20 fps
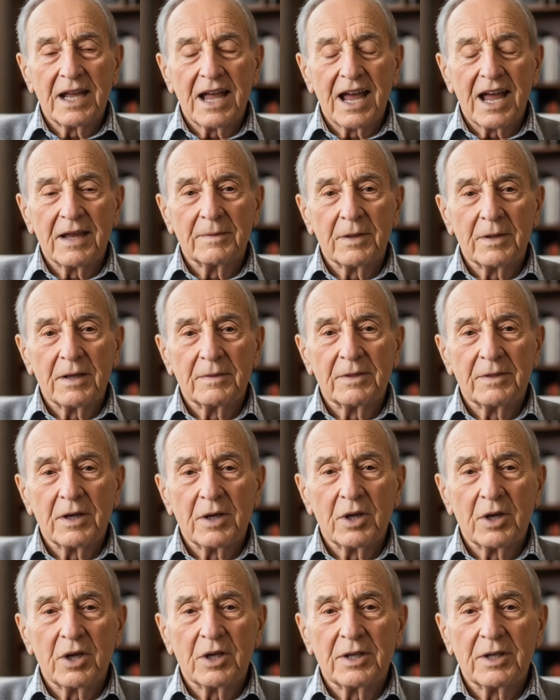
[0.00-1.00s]
I've lived a
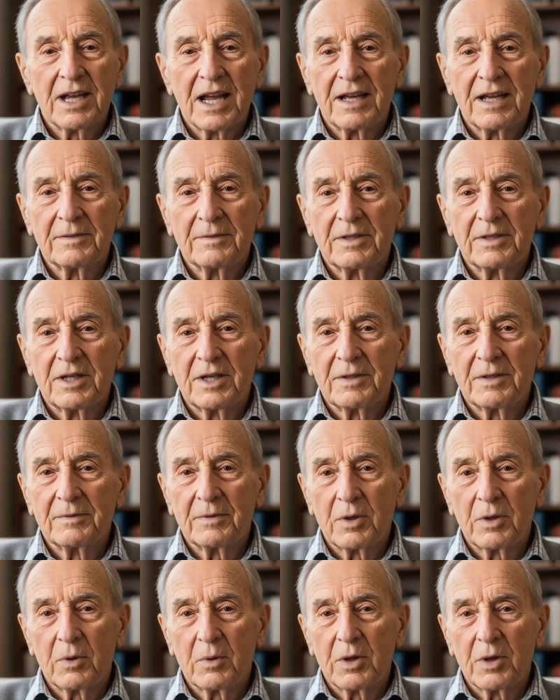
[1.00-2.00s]
long life, a
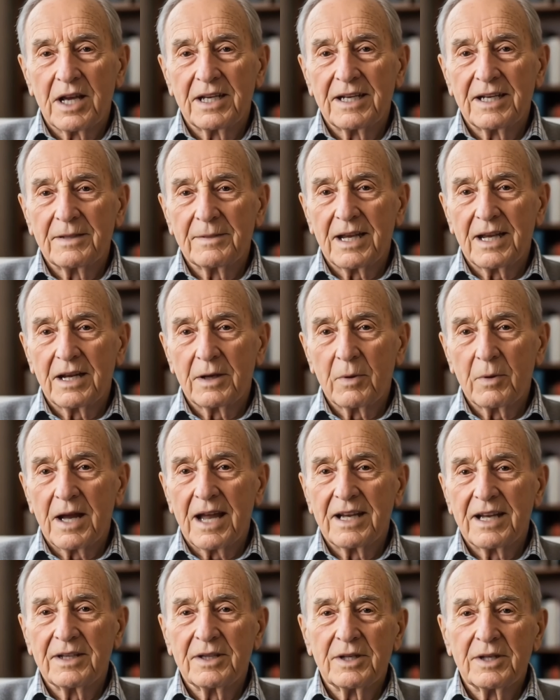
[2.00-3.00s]
full one in many
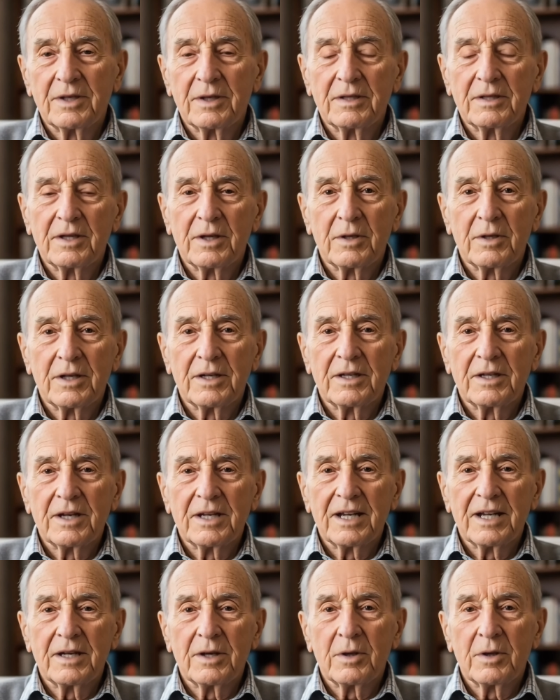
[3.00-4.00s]
ways, but there's a
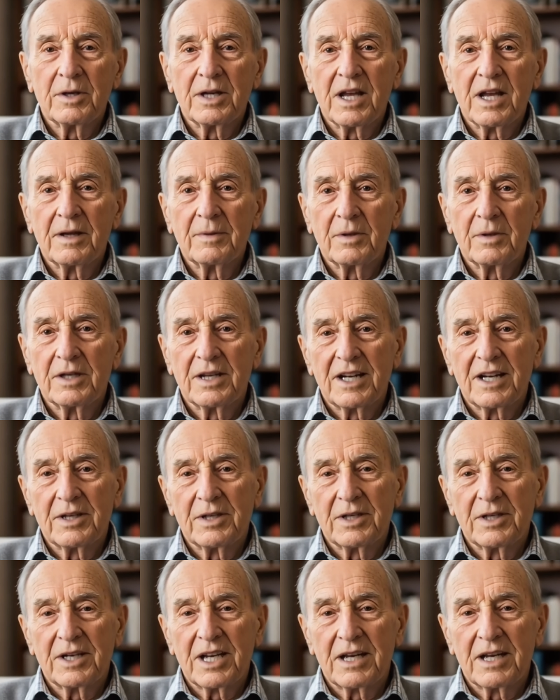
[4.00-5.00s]
single
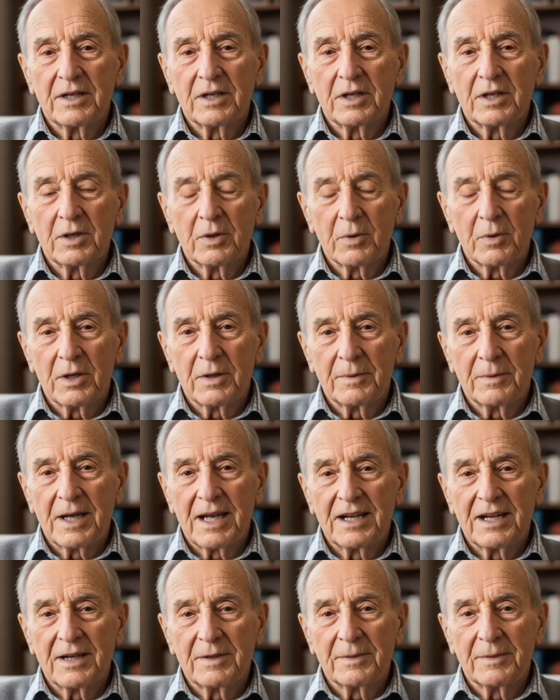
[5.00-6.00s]
conversation I still
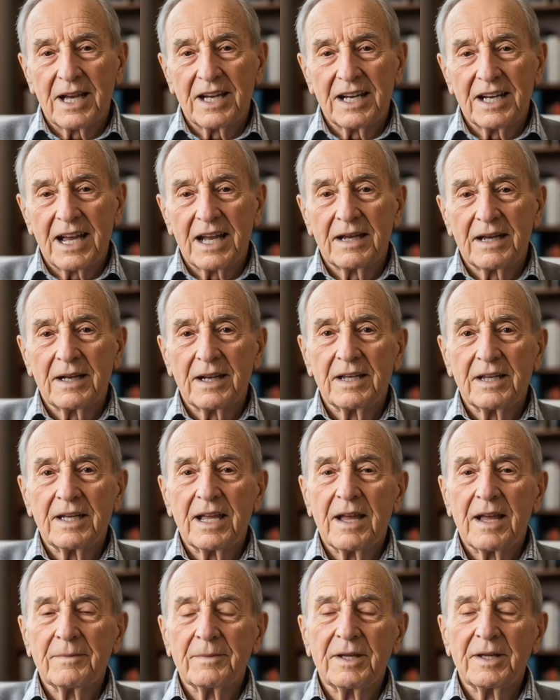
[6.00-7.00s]
replay in my head.
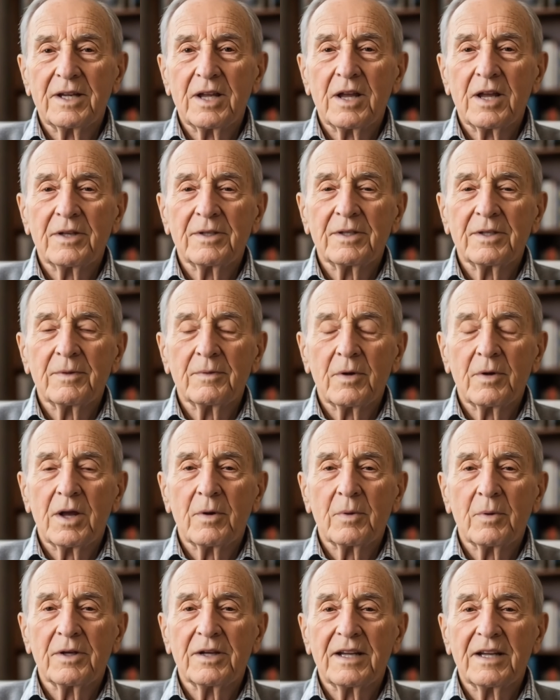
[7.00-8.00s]
Not because of what
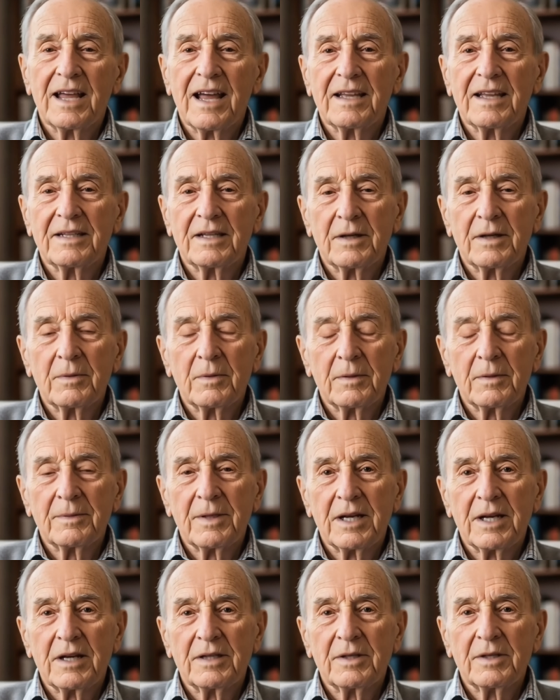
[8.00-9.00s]
was said, but
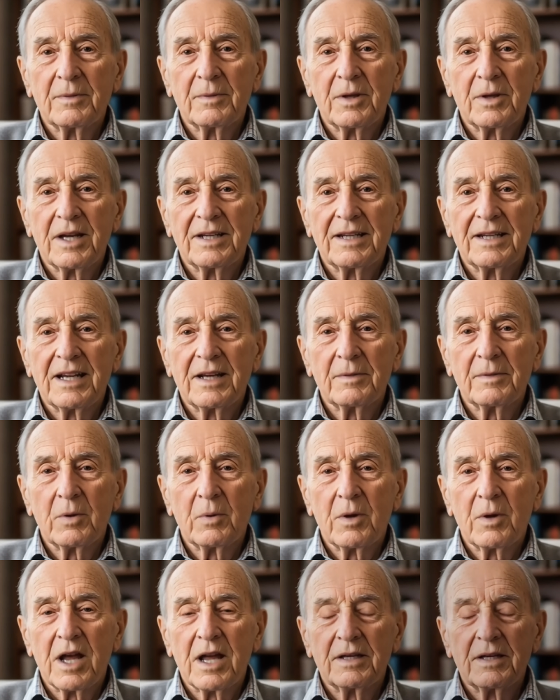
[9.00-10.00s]
because of what never
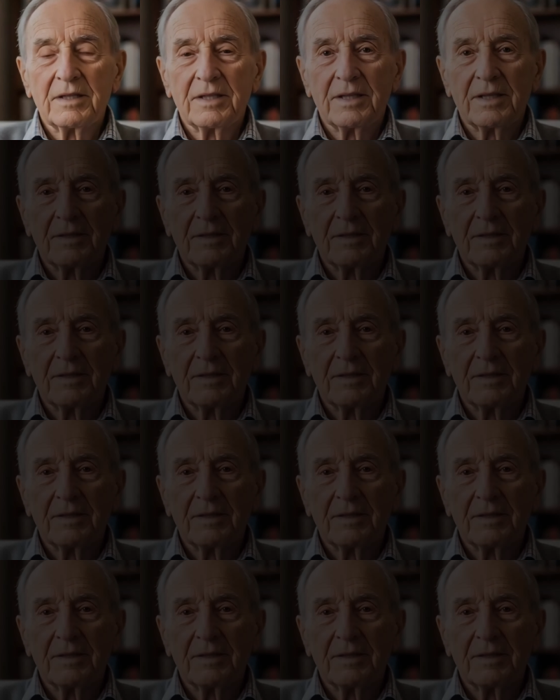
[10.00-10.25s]
was.